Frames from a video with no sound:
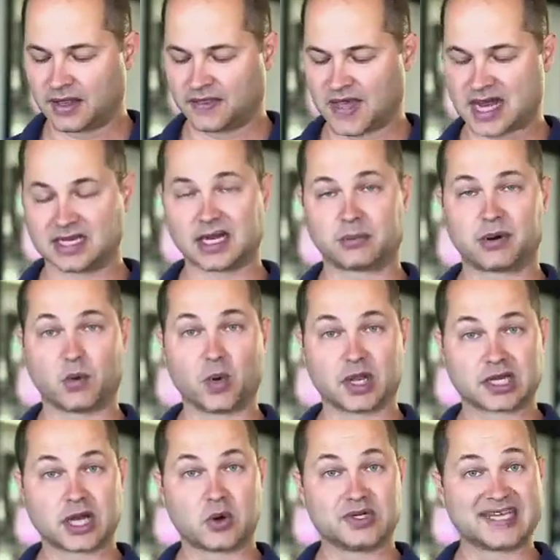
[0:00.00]
That number
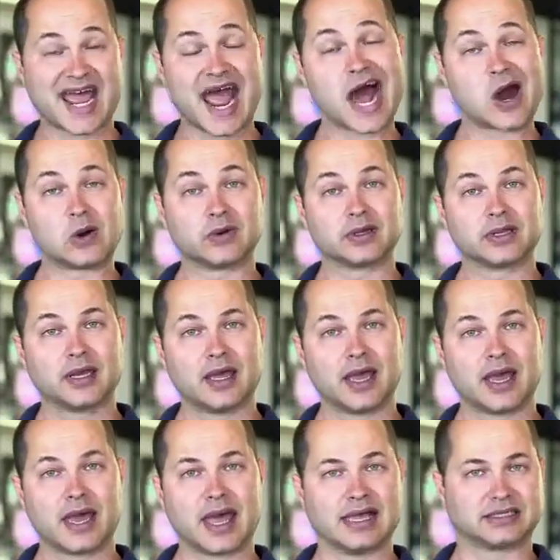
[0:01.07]
will go down
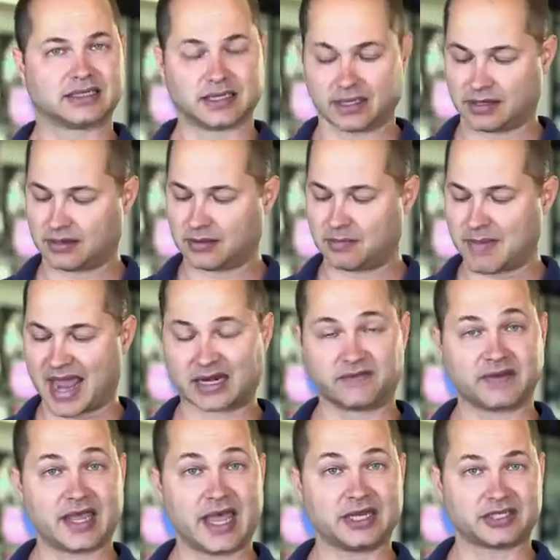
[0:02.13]
as the
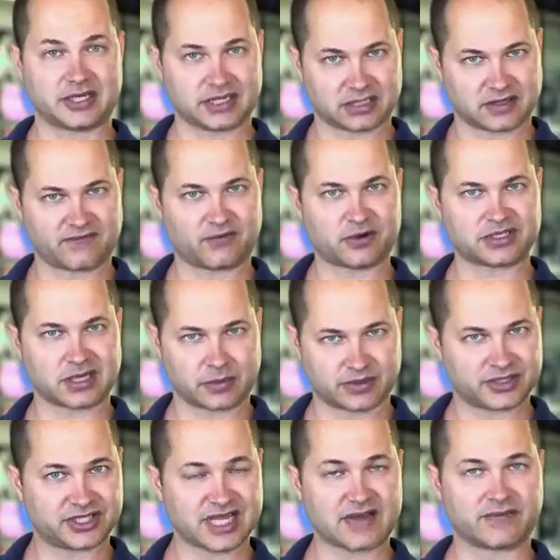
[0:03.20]
magnification, as the first number,
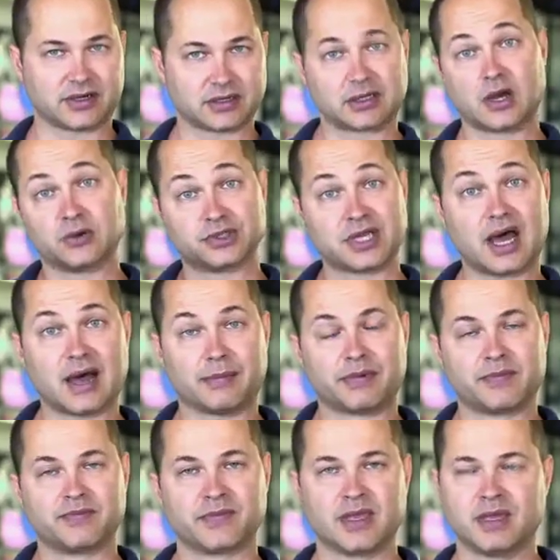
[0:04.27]
the 7, goes
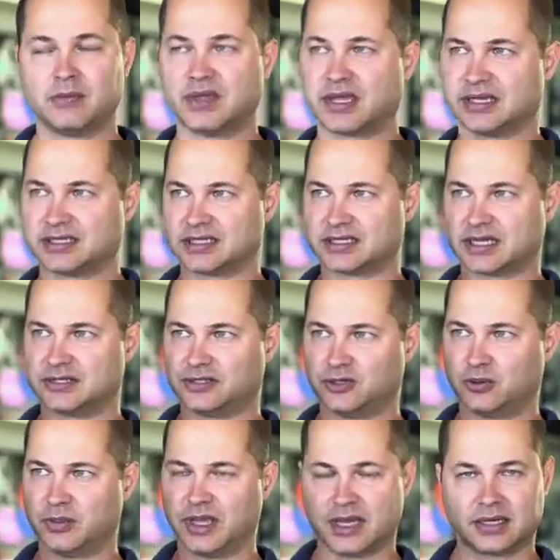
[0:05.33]
up. Because as I
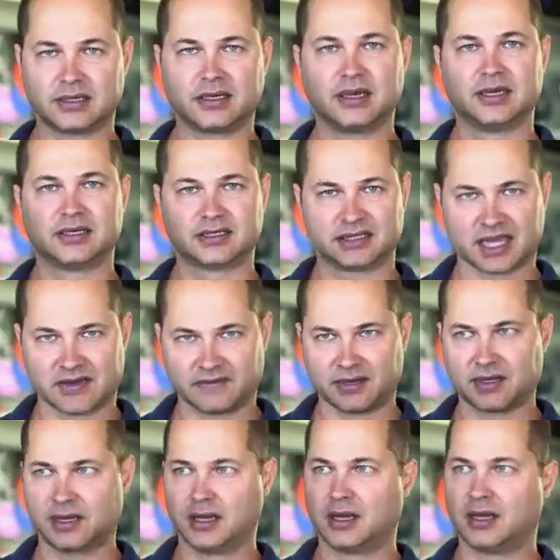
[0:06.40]
zoom in,
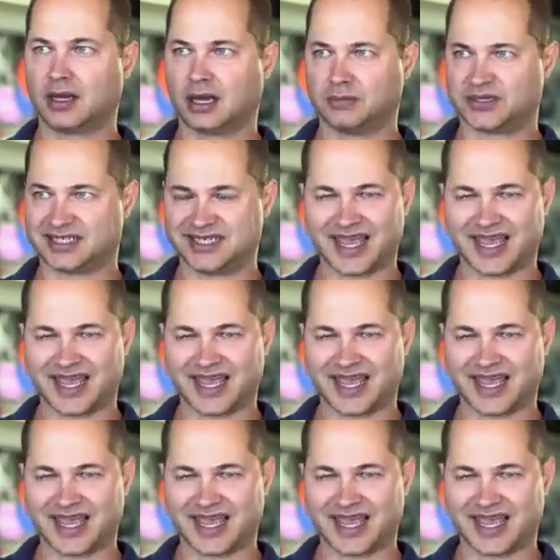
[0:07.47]
7 up to